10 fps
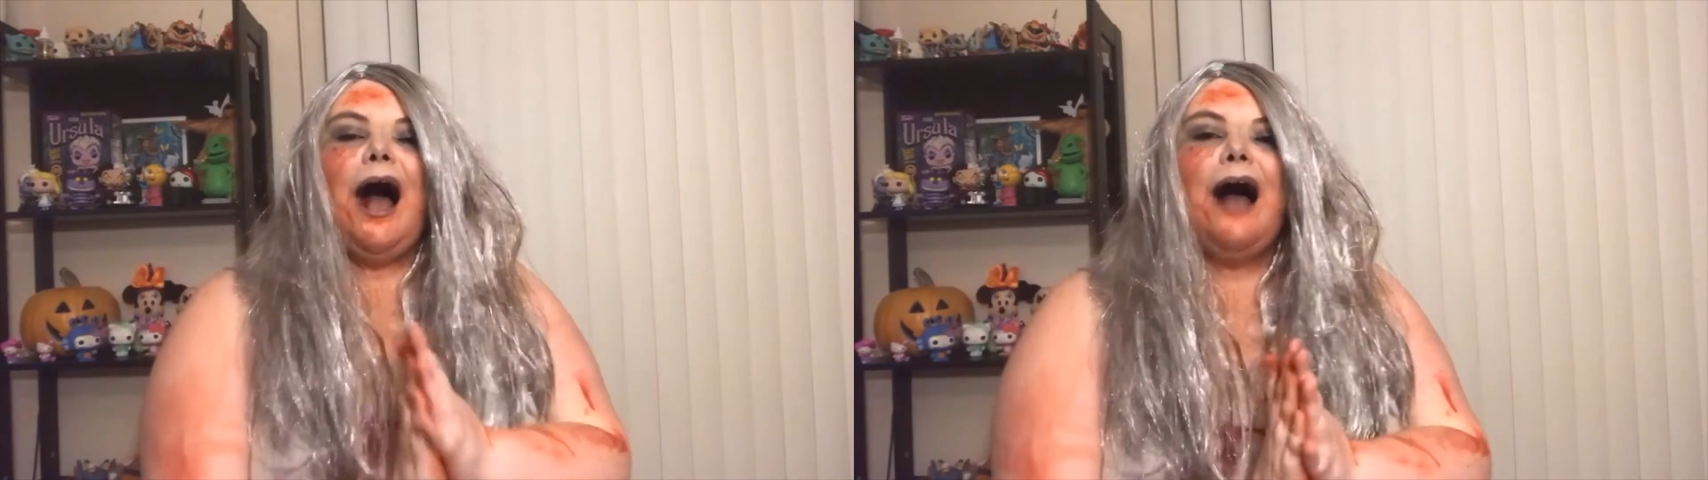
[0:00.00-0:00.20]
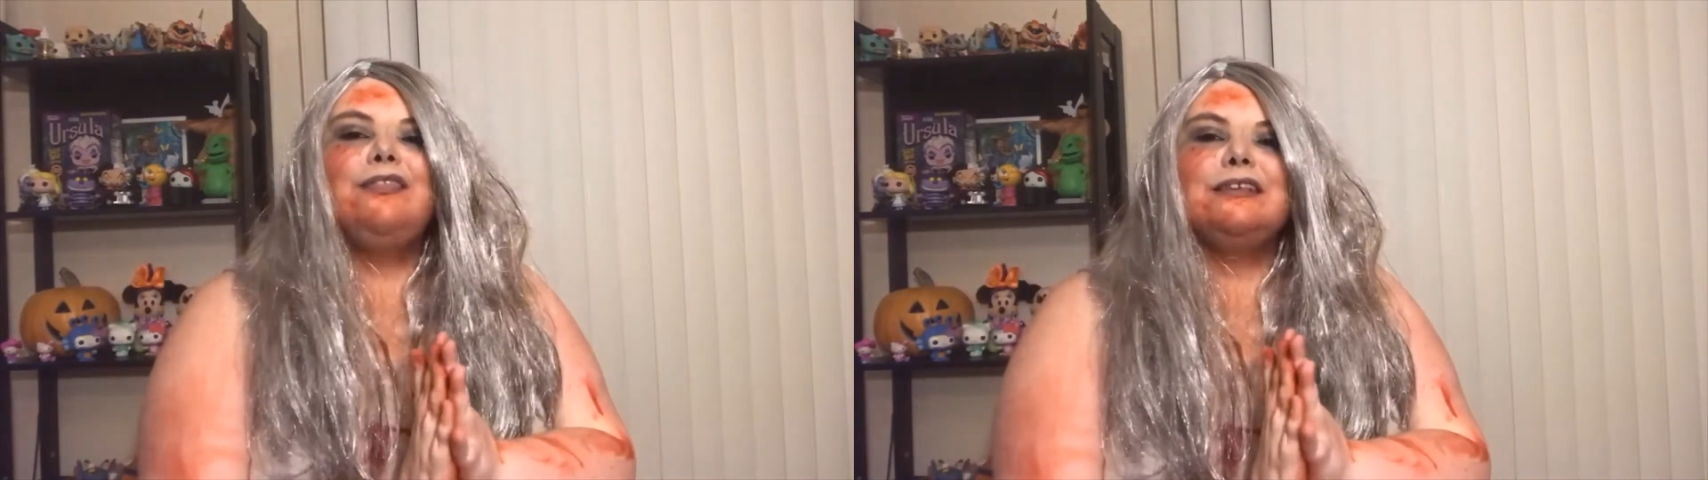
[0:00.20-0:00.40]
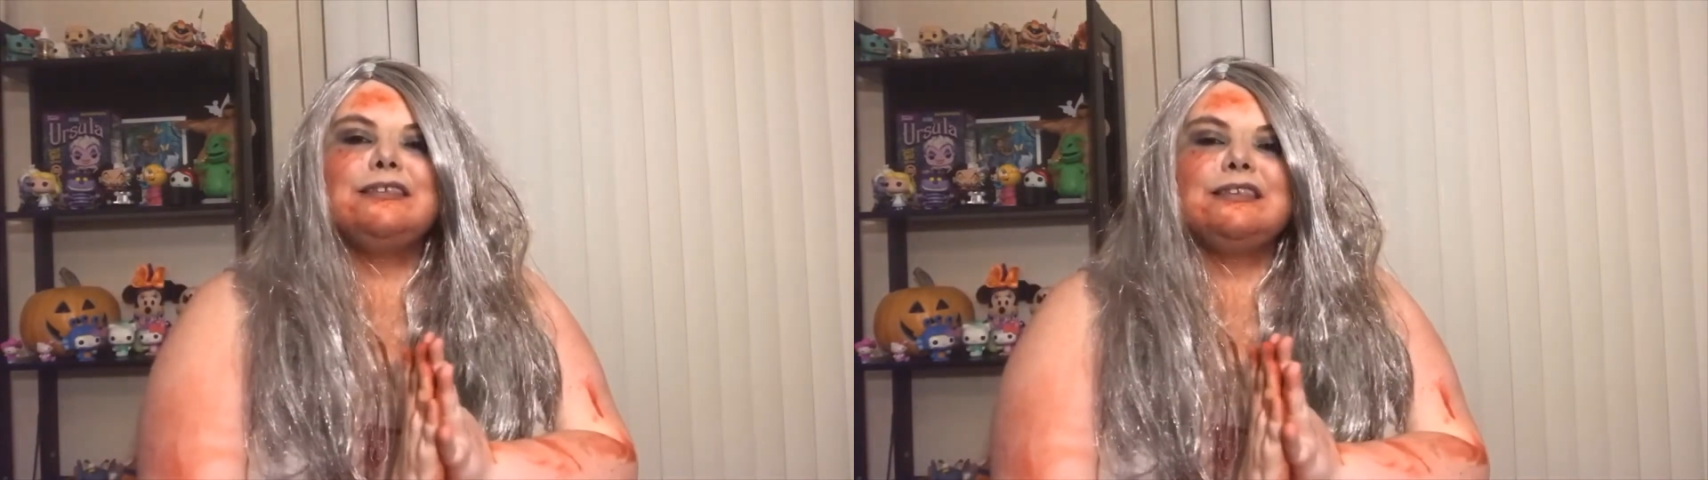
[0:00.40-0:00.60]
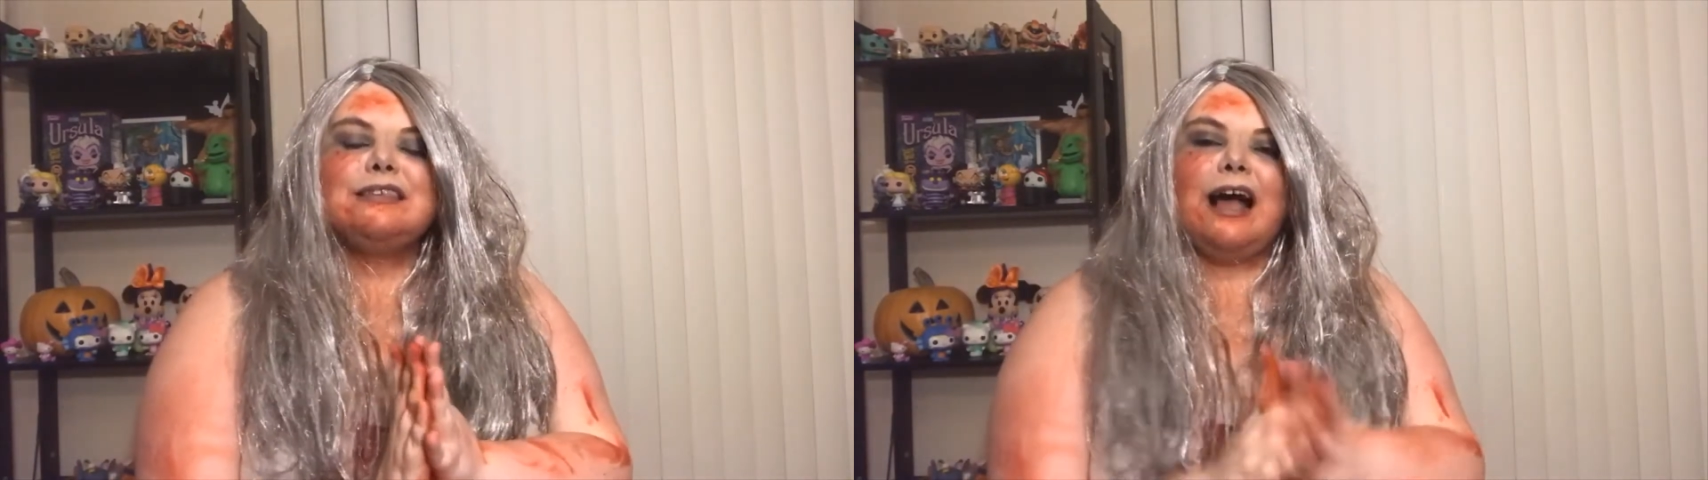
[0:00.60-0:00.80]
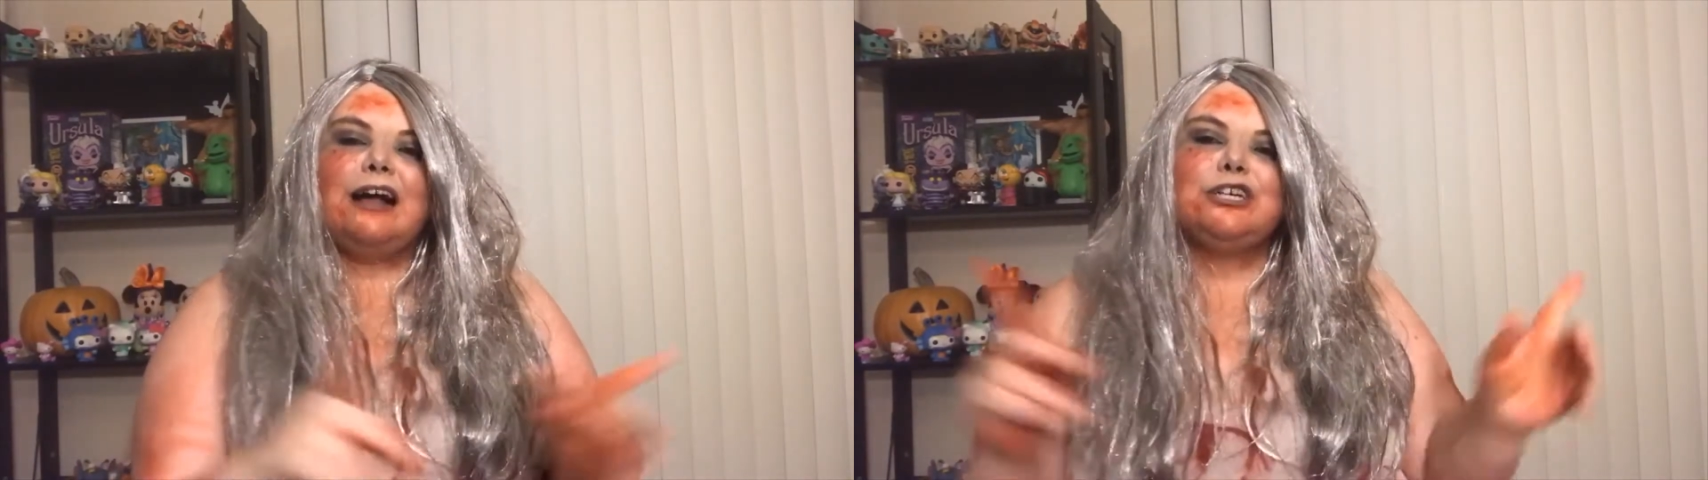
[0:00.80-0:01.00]
this is
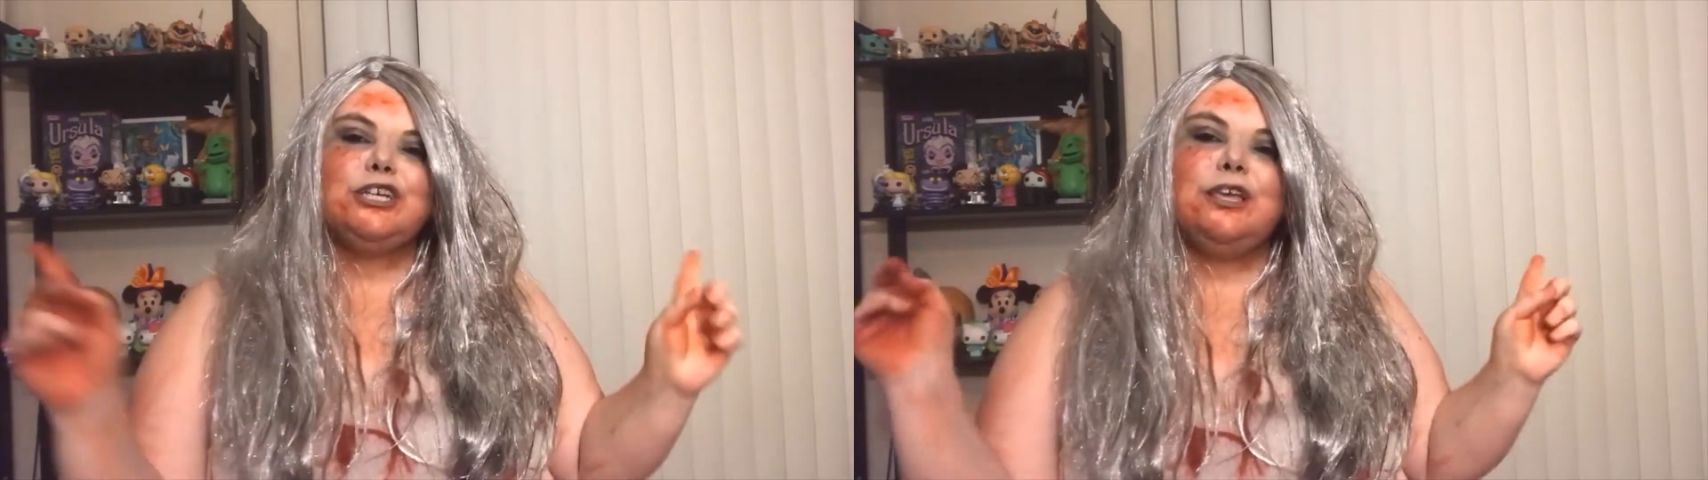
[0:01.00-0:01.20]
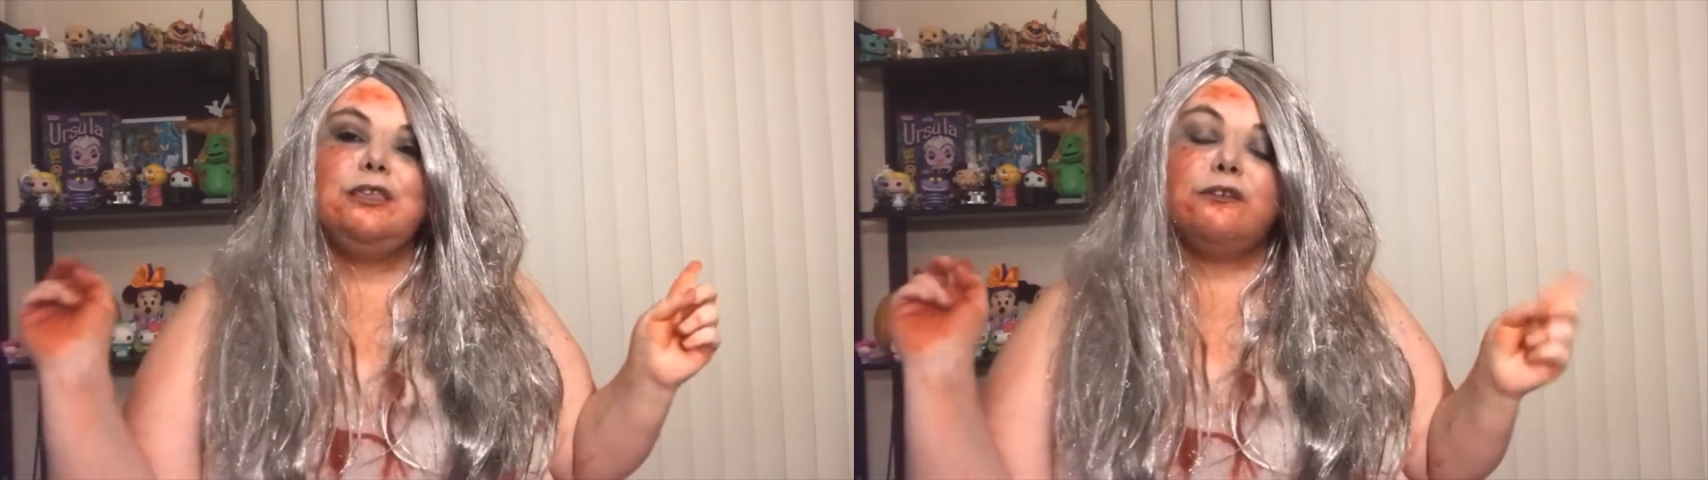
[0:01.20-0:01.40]
actually